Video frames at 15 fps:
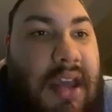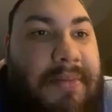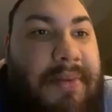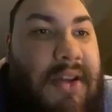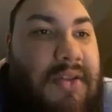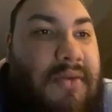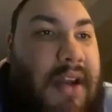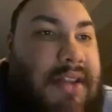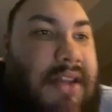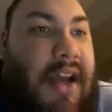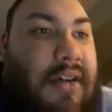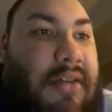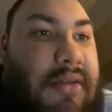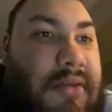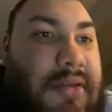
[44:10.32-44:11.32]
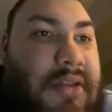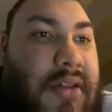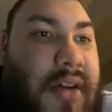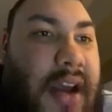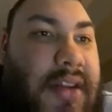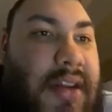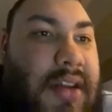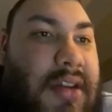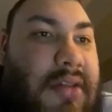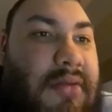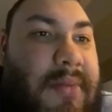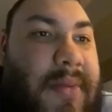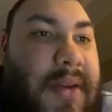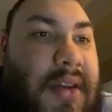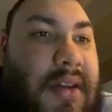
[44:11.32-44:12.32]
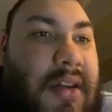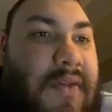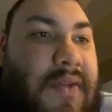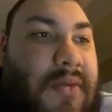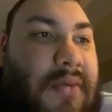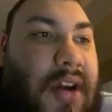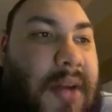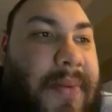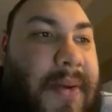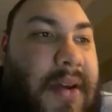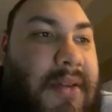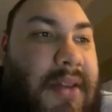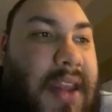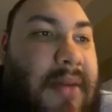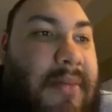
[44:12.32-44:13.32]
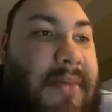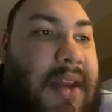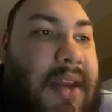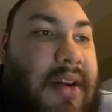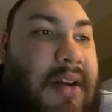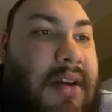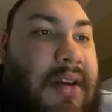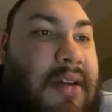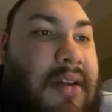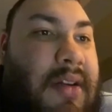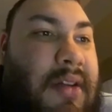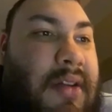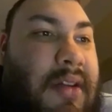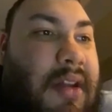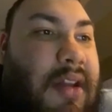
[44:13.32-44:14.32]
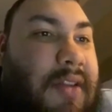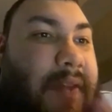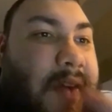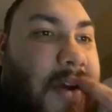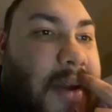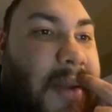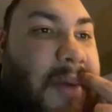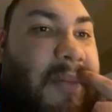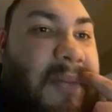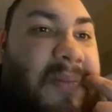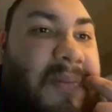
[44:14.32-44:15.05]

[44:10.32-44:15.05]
plays right tackle, so I think he would be. If you want to pick him there, that's fine.